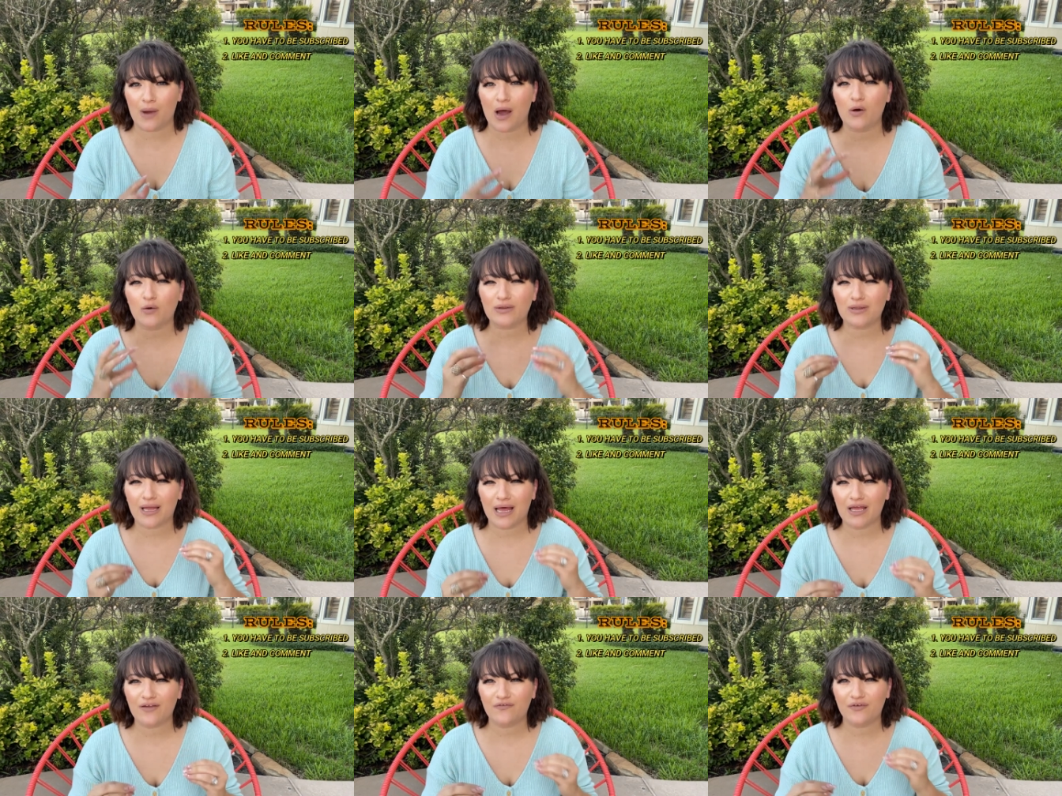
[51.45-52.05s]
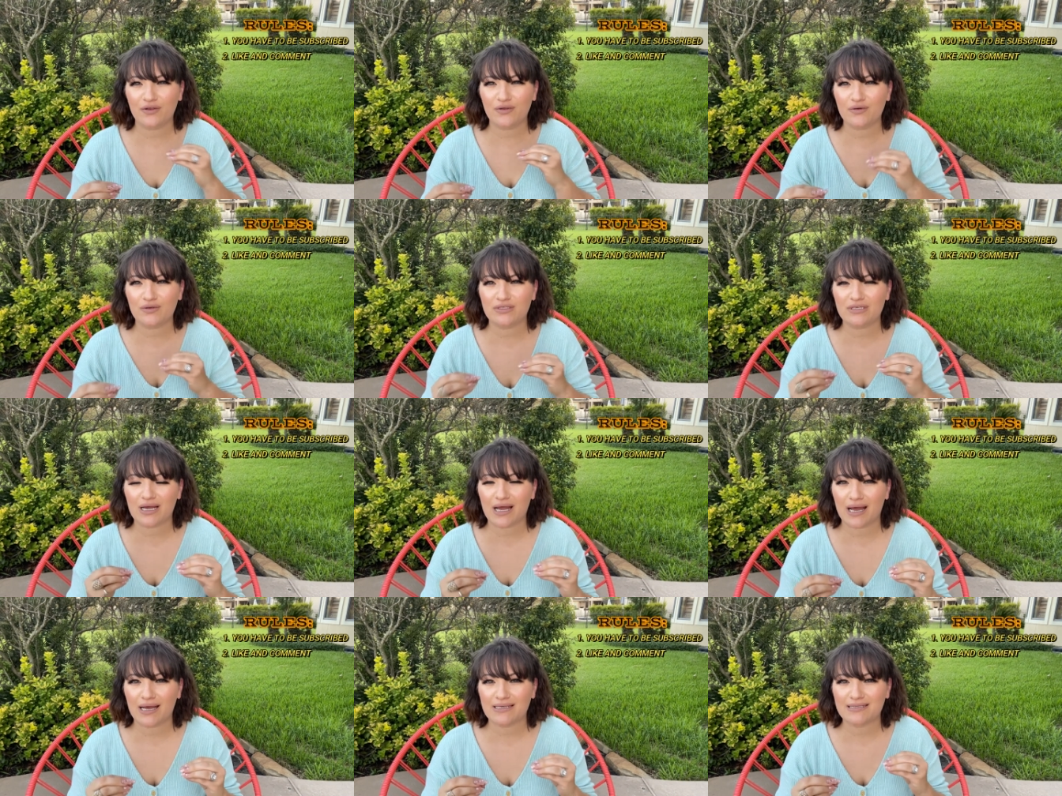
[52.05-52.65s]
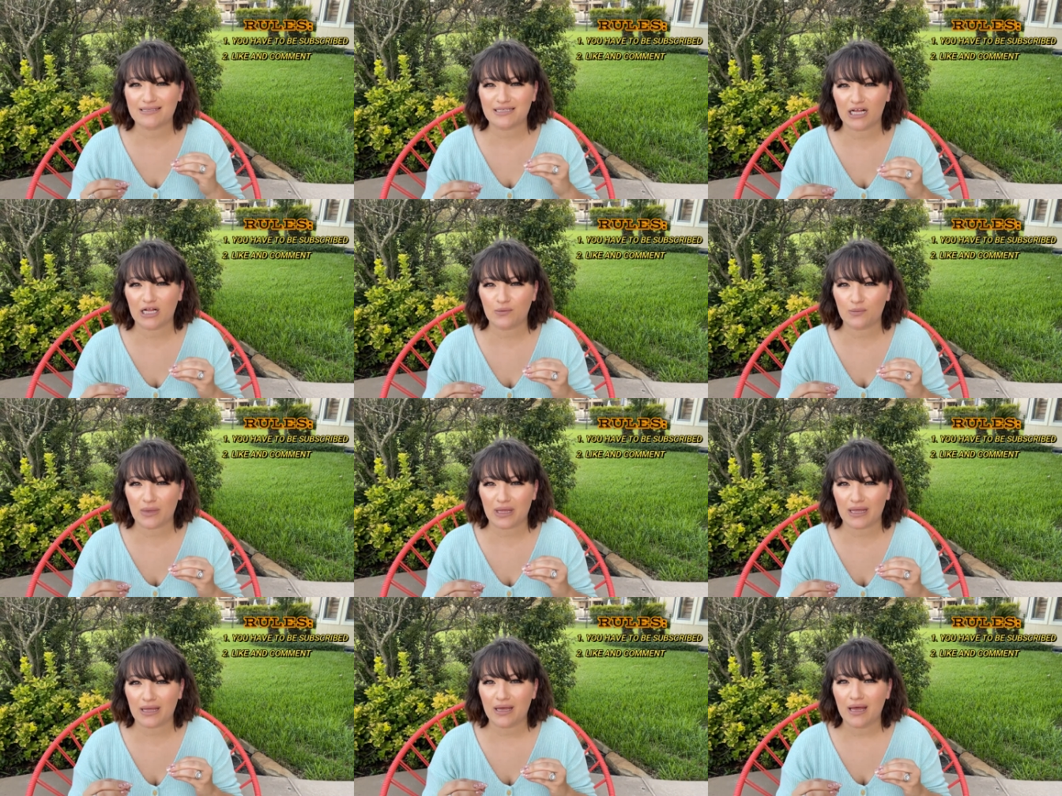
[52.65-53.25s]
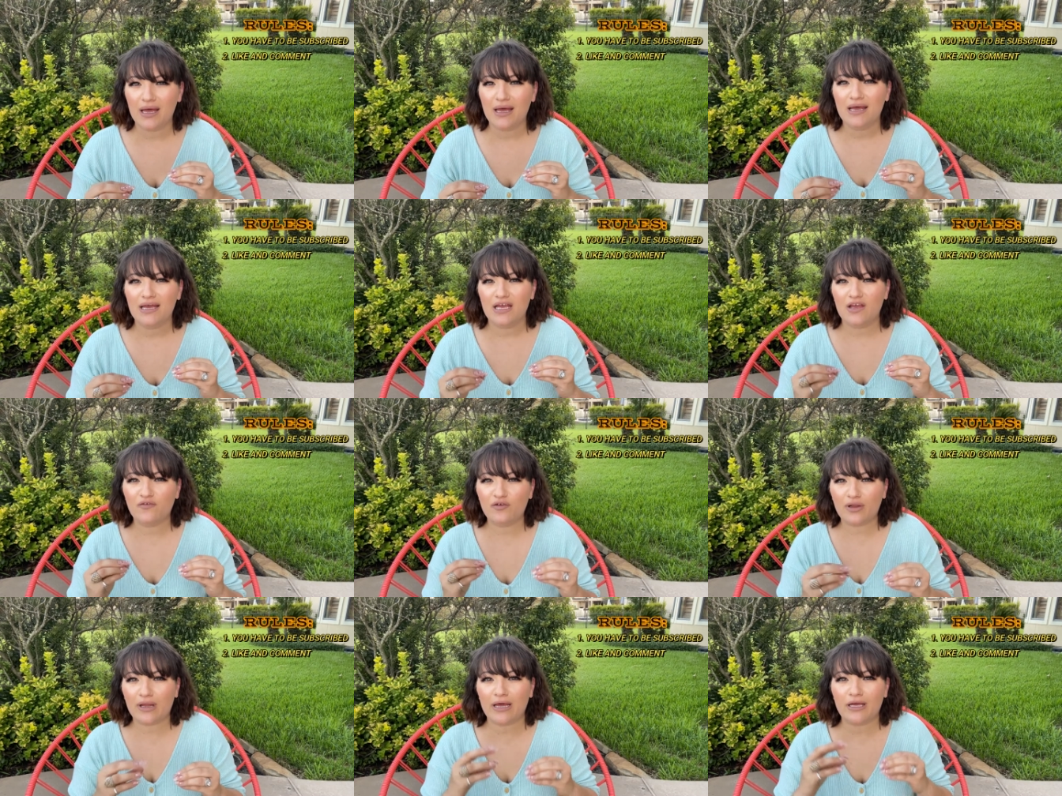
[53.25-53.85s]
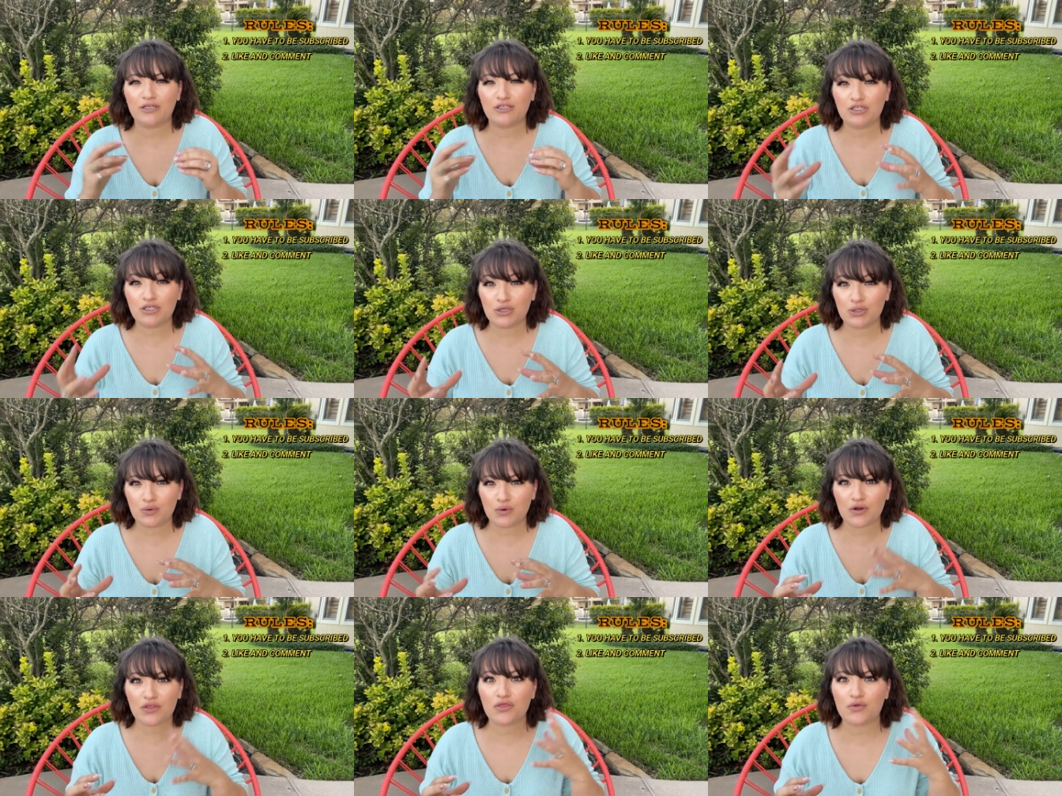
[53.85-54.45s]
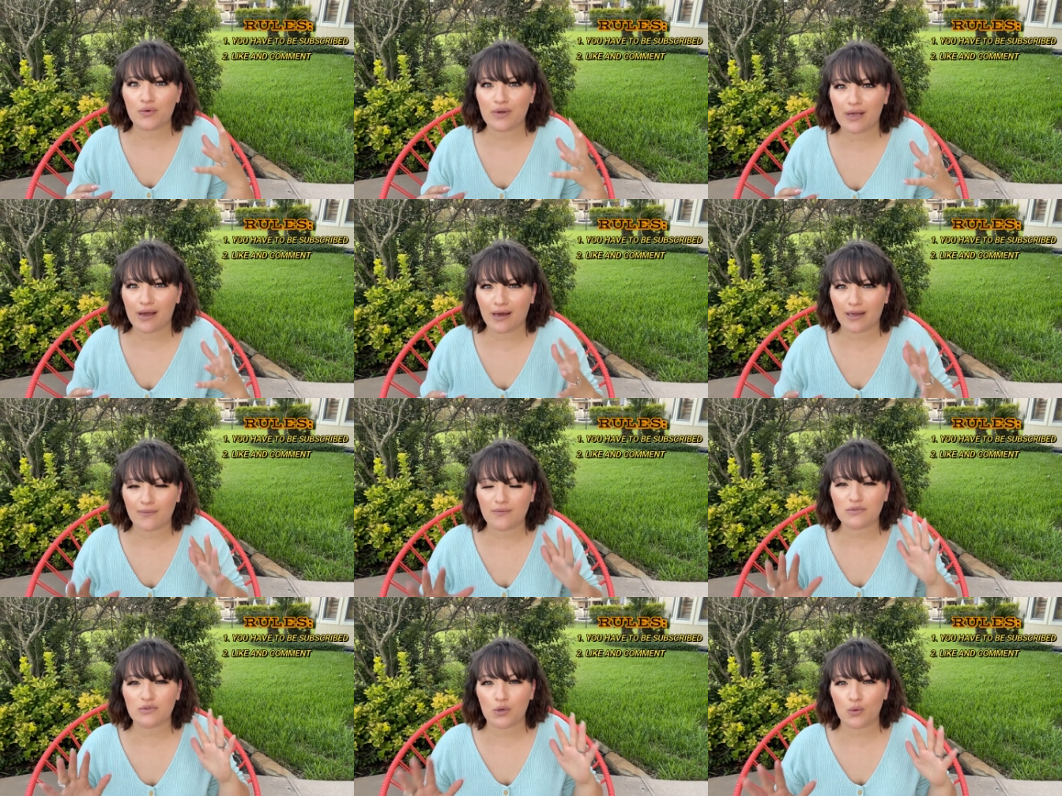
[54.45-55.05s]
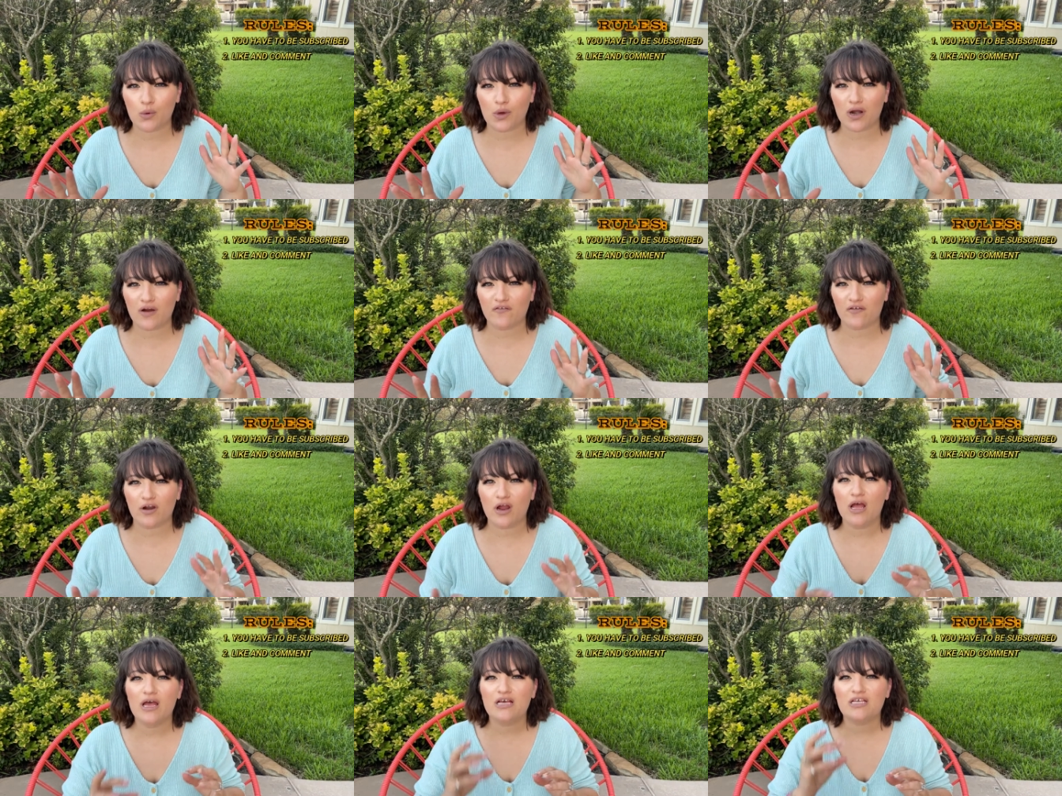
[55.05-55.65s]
I would like for you to guys tell me if you like 2 or 3 items or whatever.